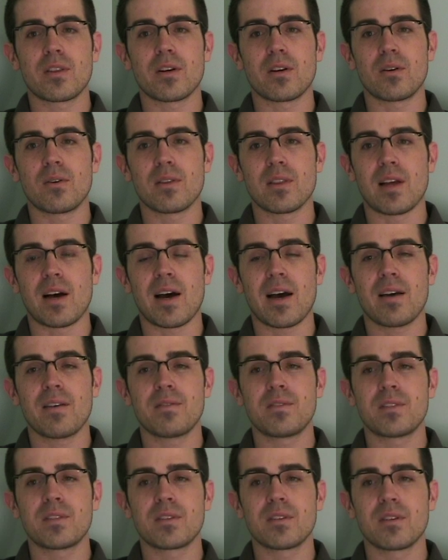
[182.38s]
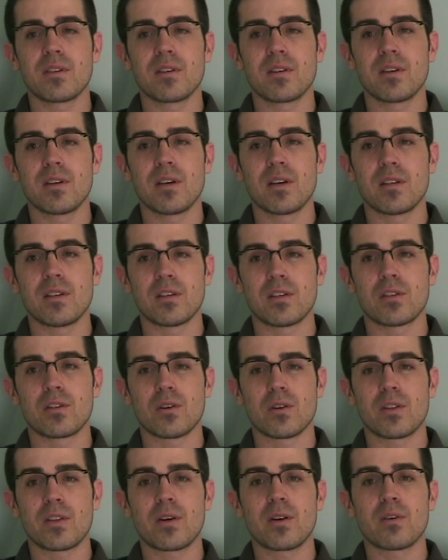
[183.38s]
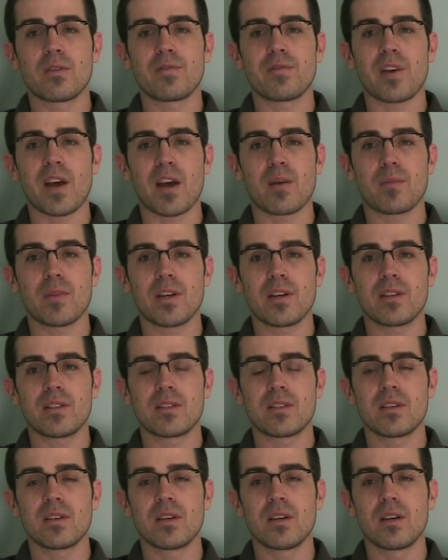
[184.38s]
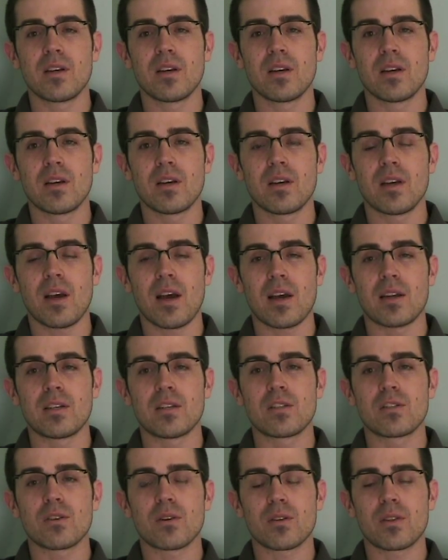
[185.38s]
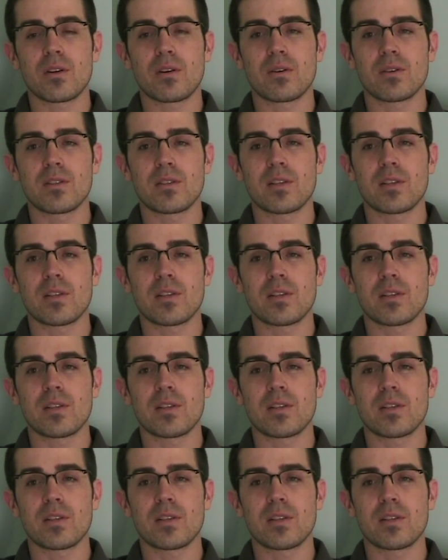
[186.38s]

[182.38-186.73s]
their own lives, distort their own families, and distort their own